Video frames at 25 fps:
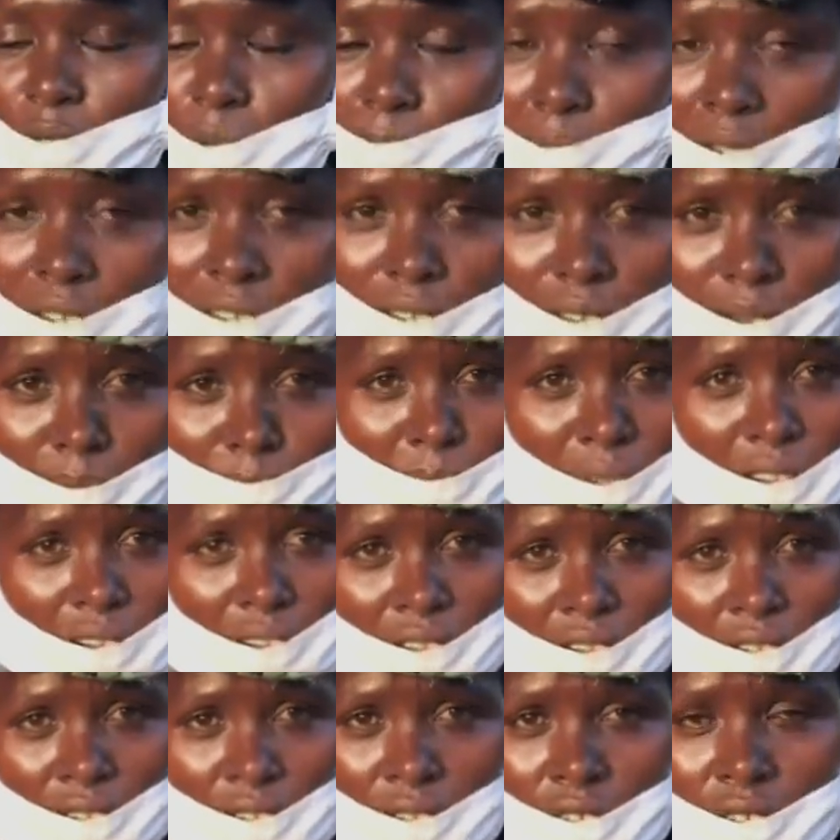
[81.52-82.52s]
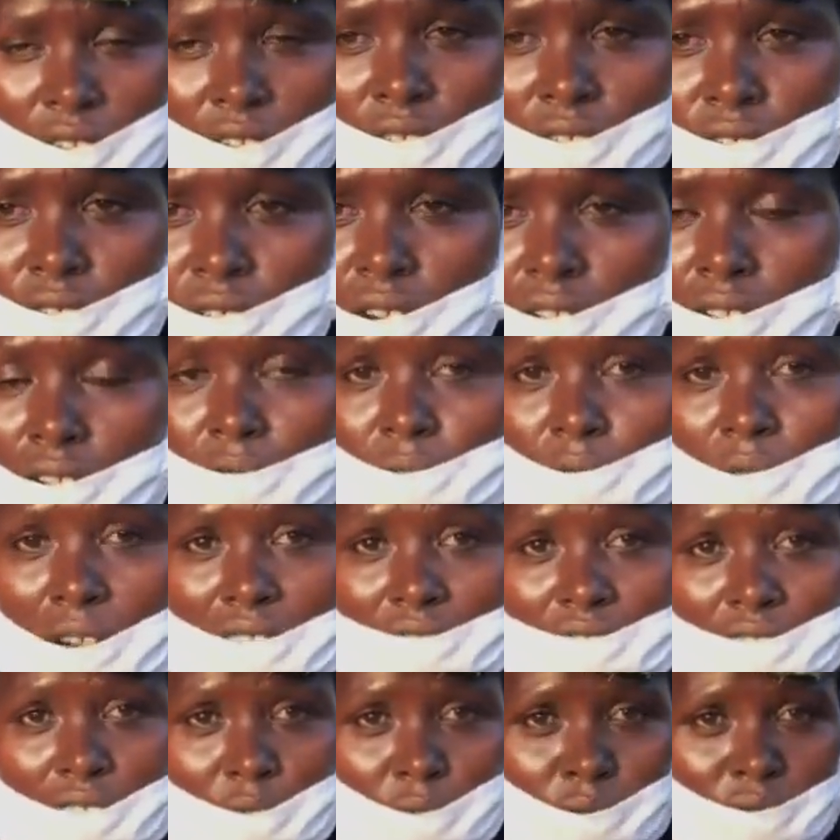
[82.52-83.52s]
m, but when we got here, we
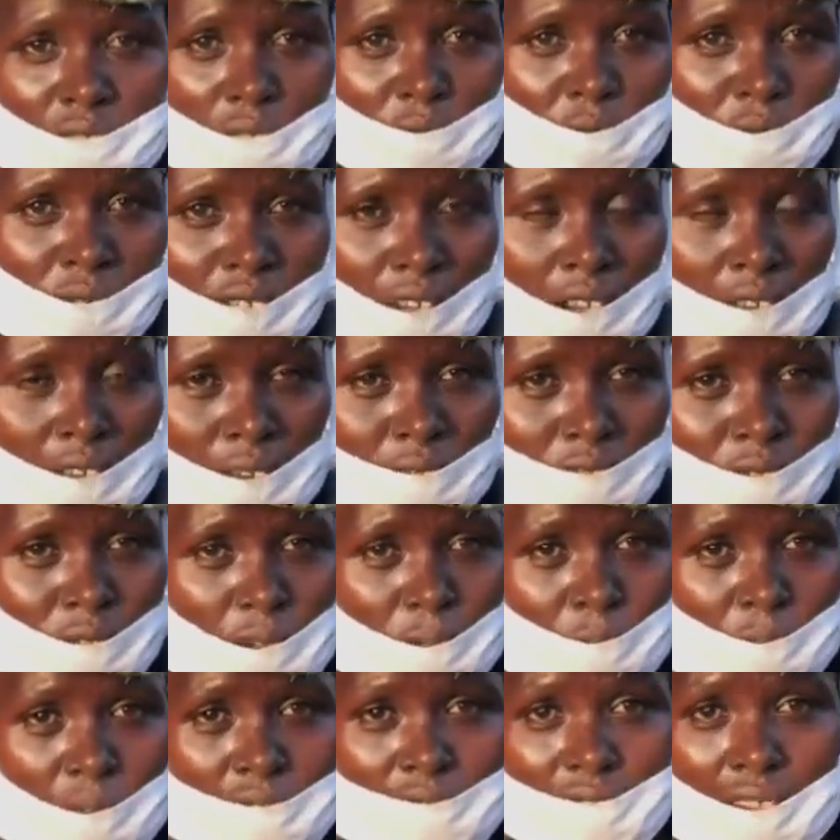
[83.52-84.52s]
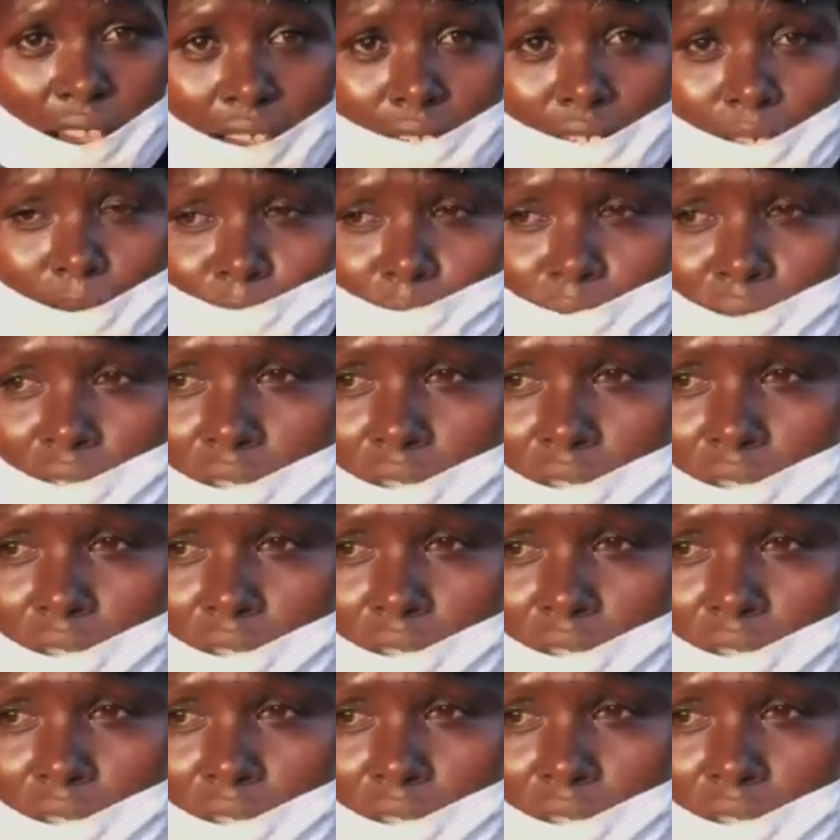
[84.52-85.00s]
saw people already here with their goods.